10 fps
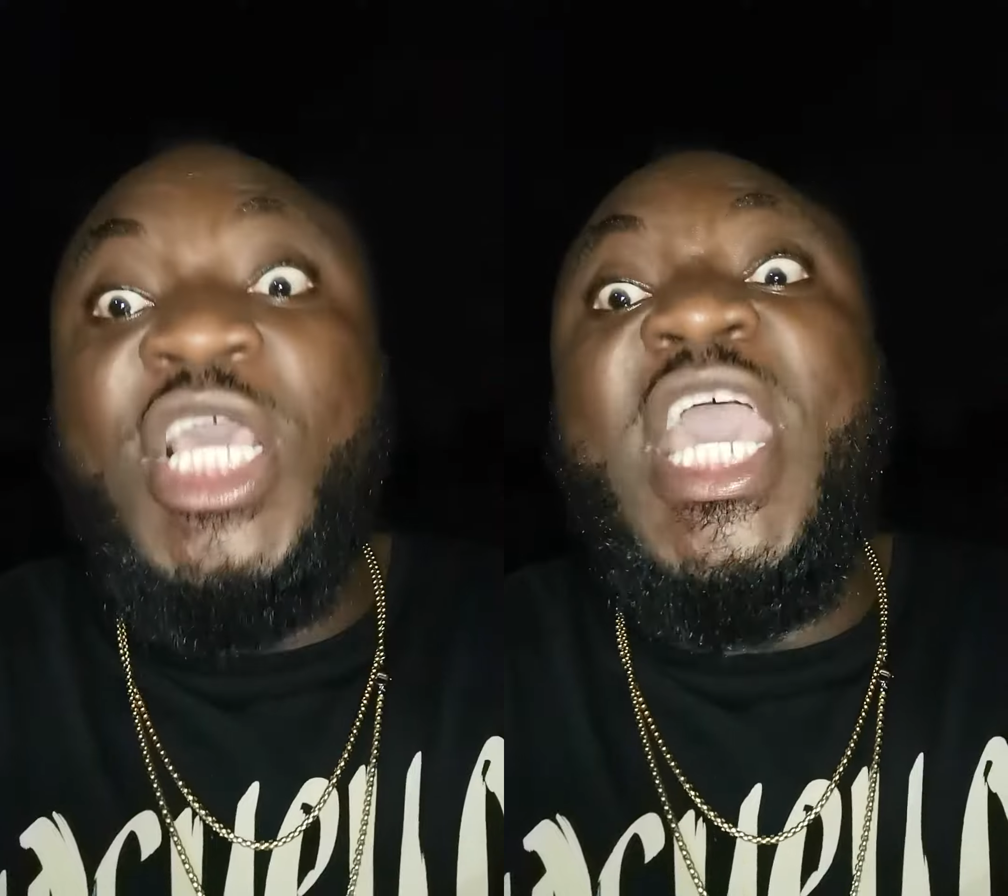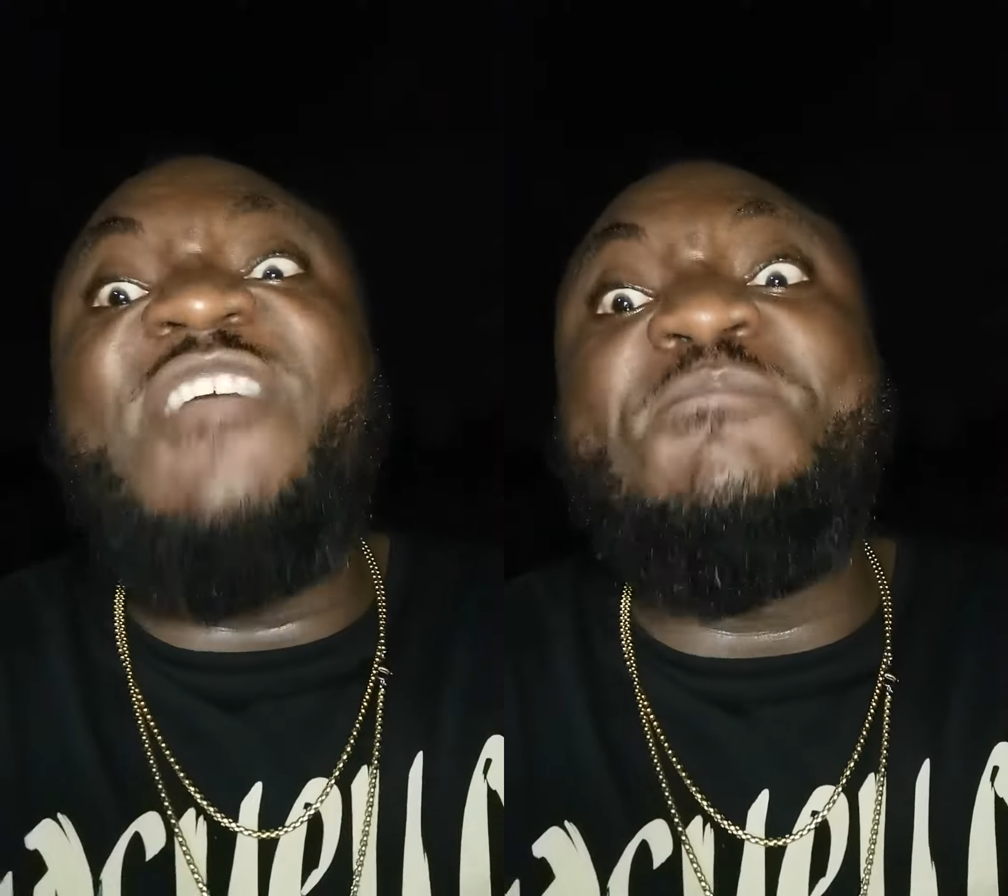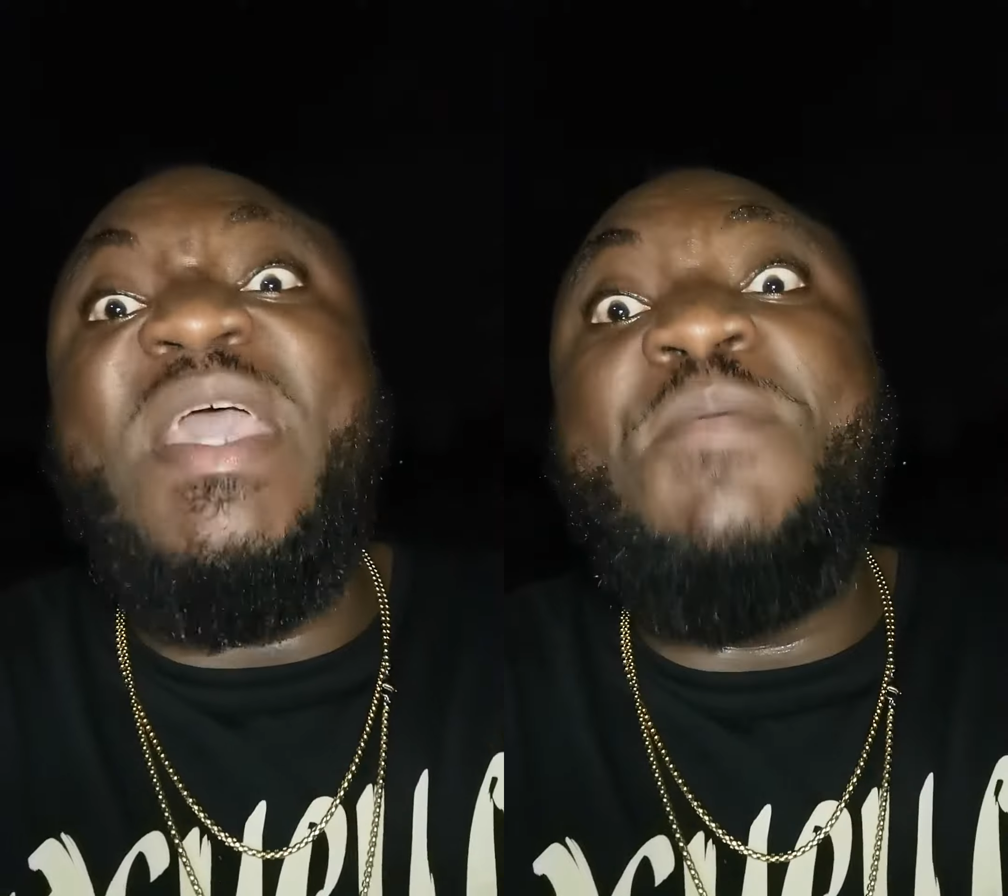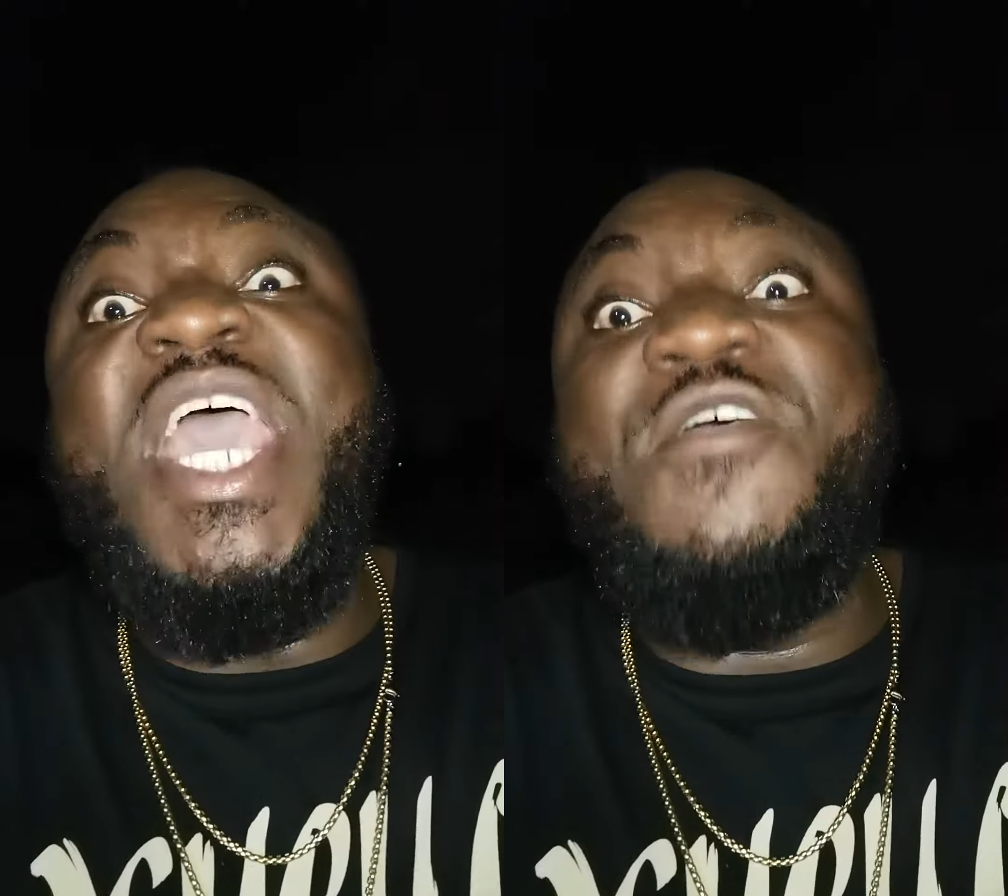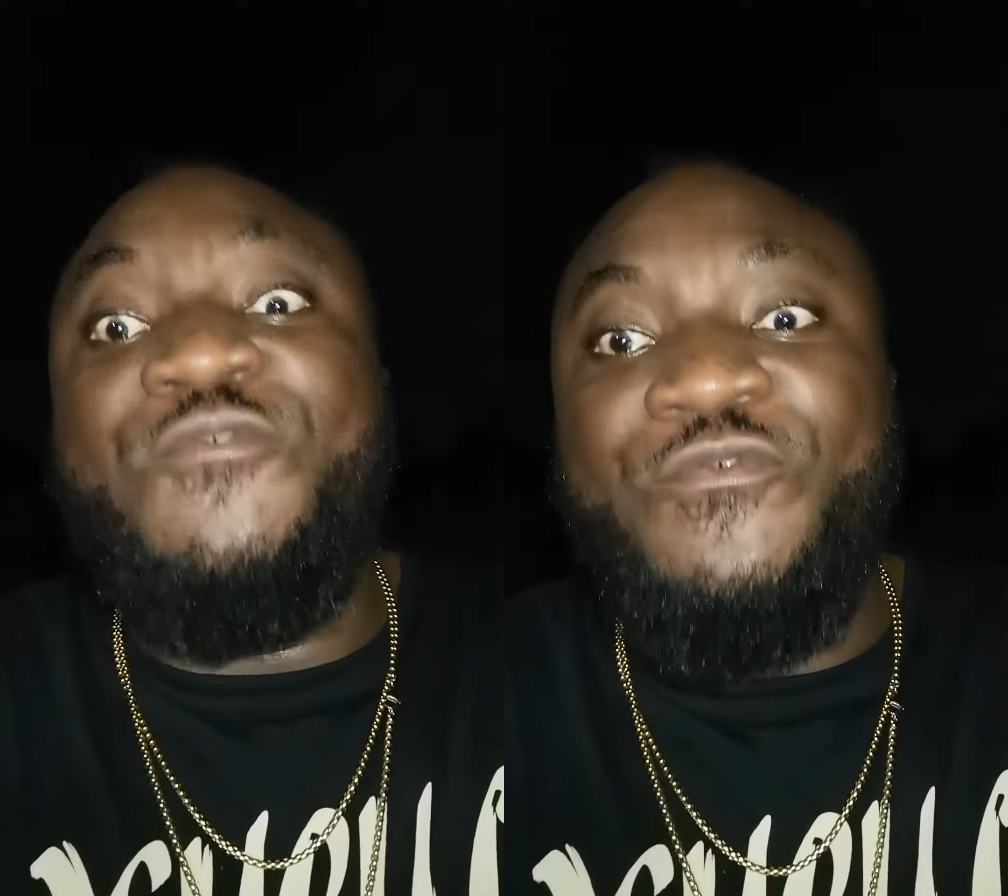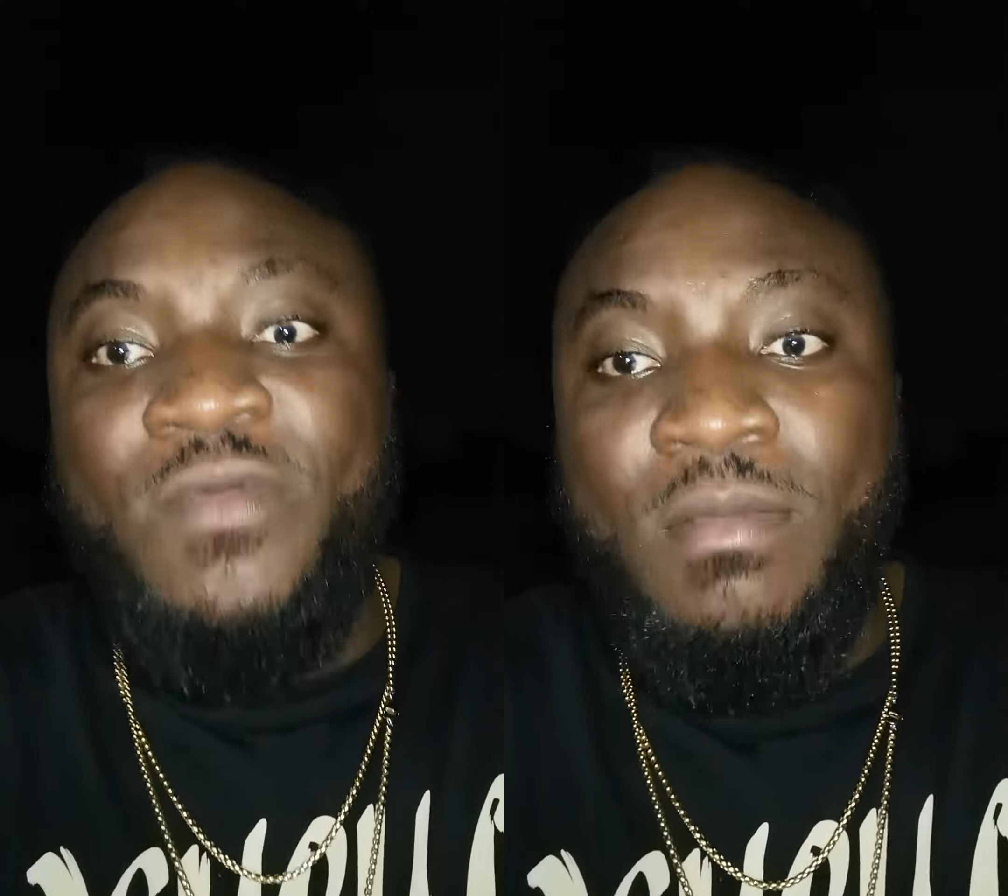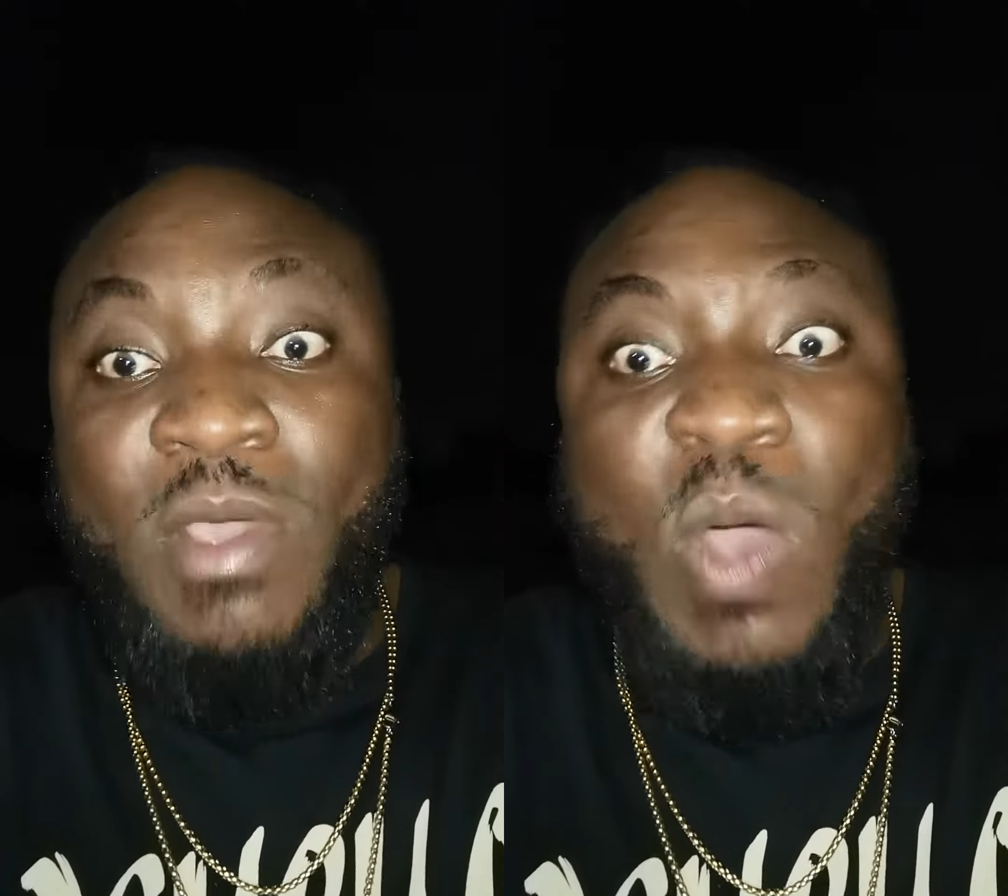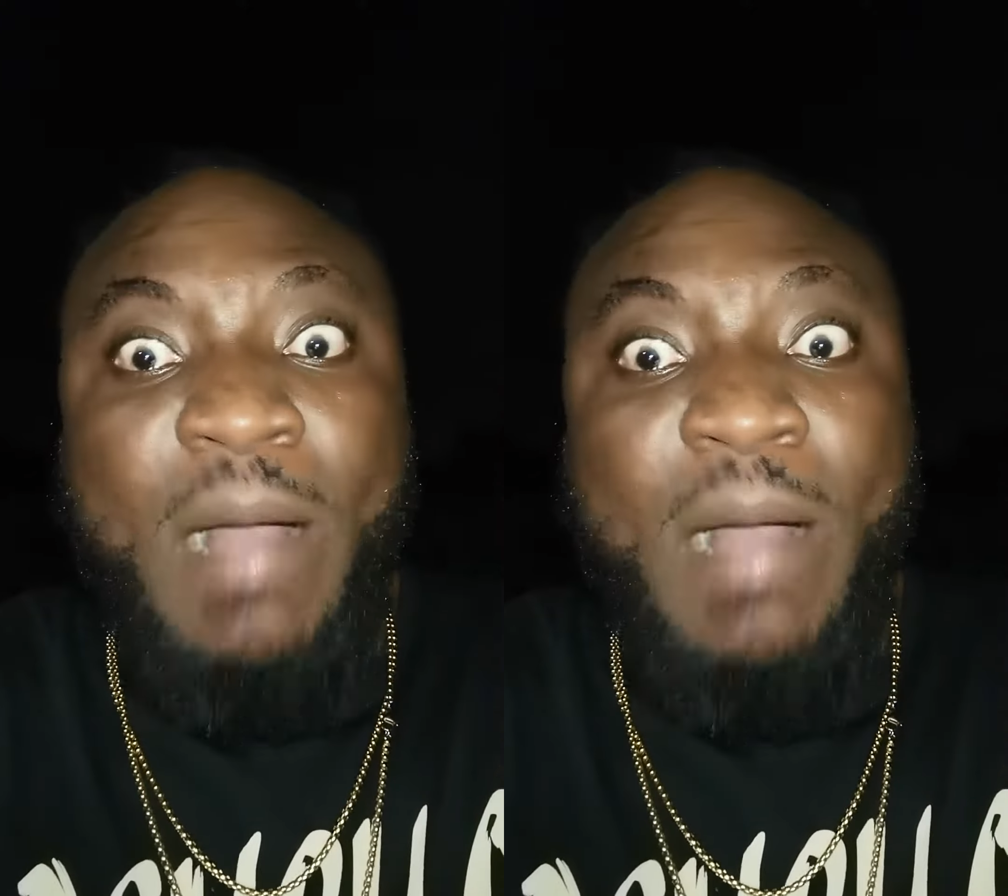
Give me beef. Me